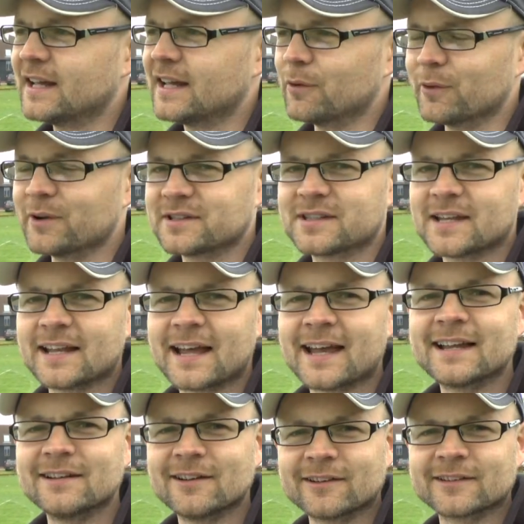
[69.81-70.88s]
It would have said,
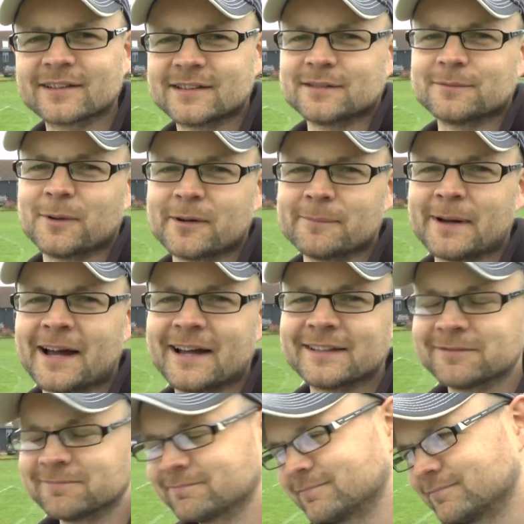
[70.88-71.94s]
hey, look, this is my
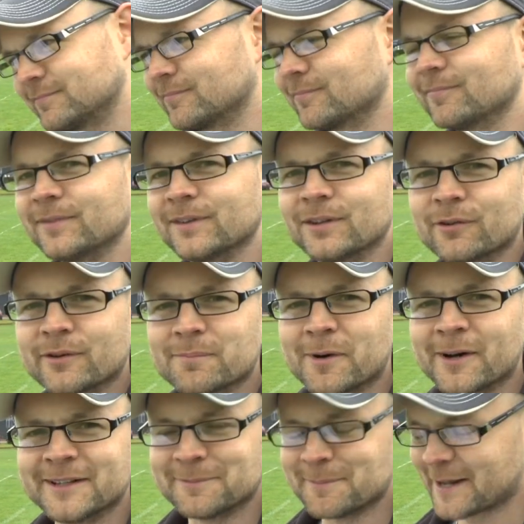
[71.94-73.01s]
pad. You're in
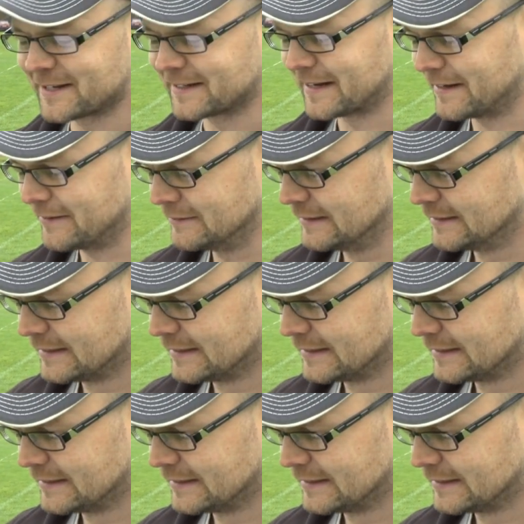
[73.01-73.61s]
my domain now.